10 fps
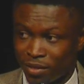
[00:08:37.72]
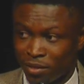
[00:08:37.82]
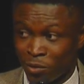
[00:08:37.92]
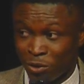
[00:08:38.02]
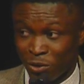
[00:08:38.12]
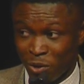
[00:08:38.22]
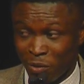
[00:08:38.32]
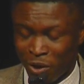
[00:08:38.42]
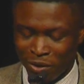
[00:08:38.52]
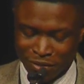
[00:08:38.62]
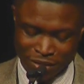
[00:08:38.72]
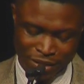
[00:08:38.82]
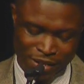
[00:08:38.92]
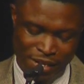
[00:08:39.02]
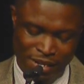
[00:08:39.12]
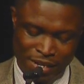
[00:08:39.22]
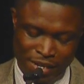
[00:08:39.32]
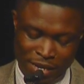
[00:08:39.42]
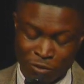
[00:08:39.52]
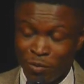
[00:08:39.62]
Want to know more?
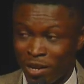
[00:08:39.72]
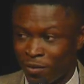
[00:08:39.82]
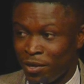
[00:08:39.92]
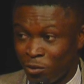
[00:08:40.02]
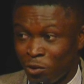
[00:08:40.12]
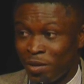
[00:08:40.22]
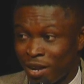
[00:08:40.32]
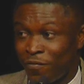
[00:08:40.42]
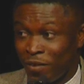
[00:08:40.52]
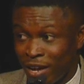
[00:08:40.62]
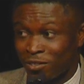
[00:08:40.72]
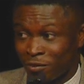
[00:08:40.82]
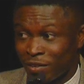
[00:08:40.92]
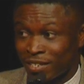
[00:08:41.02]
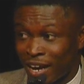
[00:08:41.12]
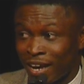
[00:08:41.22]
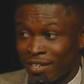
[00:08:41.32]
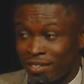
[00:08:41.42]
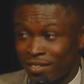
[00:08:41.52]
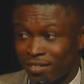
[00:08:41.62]
It will be the first of its kind
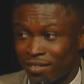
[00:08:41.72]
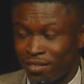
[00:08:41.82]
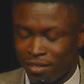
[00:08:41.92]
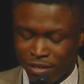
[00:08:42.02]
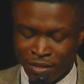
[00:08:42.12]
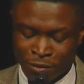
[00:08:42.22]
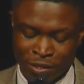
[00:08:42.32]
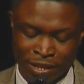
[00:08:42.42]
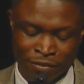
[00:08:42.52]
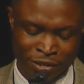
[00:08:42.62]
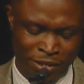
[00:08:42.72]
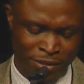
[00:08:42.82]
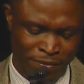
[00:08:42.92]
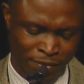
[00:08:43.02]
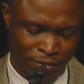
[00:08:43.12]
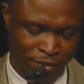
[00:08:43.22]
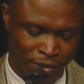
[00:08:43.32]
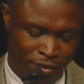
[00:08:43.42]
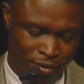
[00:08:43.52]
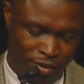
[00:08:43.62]
in West Africa.
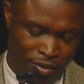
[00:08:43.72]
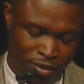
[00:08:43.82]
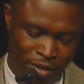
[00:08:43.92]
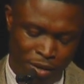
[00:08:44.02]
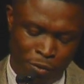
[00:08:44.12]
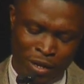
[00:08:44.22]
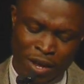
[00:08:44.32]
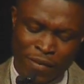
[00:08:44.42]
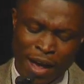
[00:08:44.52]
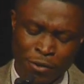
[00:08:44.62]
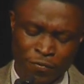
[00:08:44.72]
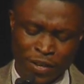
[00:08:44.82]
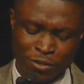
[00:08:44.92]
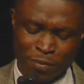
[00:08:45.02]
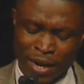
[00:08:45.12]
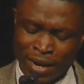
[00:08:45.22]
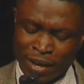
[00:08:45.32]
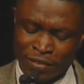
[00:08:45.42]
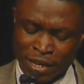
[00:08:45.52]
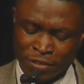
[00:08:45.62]
Whenever I reflect on my
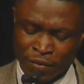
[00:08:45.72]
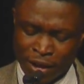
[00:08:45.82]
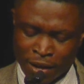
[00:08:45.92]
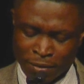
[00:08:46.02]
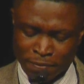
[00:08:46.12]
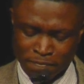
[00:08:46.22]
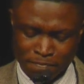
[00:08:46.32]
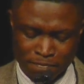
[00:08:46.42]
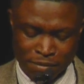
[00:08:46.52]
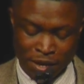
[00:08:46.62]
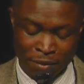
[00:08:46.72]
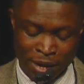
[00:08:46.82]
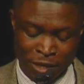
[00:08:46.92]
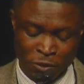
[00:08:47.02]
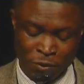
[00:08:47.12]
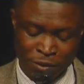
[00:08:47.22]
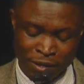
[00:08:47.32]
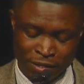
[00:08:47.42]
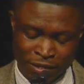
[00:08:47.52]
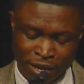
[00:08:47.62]
life thus far and my
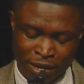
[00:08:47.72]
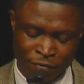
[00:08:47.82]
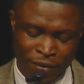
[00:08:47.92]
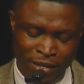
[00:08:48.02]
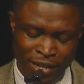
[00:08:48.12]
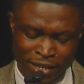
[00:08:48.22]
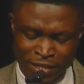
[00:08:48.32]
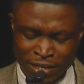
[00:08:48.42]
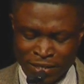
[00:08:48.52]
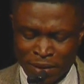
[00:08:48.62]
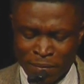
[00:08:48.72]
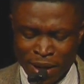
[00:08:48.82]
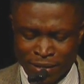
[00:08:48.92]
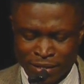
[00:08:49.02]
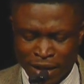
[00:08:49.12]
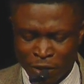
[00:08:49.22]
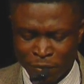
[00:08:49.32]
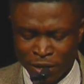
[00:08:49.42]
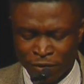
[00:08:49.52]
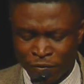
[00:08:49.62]
experiences and the fact that in just a month I will
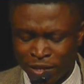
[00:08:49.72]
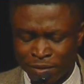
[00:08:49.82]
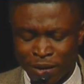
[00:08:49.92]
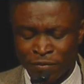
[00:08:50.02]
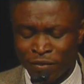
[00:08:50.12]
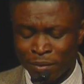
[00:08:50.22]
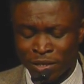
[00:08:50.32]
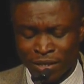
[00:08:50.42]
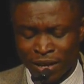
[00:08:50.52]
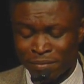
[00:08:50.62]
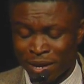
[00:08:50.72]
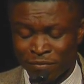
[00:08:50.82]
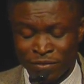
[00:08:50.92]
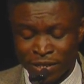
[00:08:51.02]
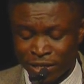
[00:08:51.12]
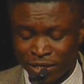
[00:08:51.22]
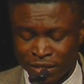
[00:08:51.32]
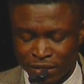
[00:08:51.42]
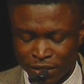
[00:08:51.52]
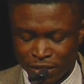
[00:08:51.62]
be the first in my family and my village
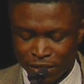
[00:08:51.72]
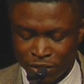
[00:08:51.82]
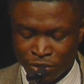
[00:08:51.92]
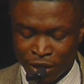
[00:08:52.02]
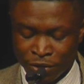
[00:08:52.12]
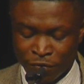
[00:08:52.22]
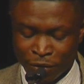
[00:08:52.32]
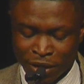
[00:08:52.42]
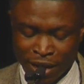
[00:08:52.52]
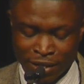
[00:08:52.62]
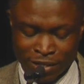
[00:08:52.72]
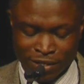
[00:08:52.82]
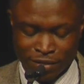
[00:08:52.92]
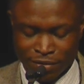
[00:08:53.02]
to graduate from college,